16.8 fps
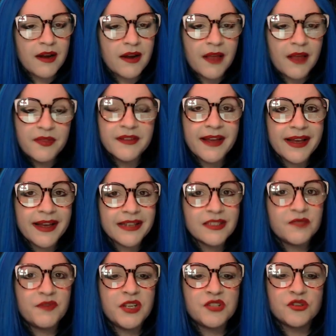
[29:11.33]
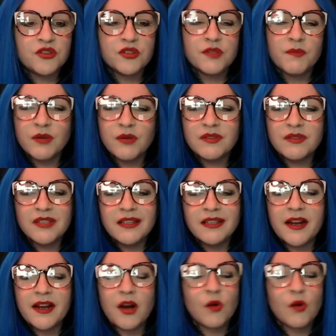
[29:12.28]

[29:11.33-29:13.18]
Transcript: nonetheless features mostly like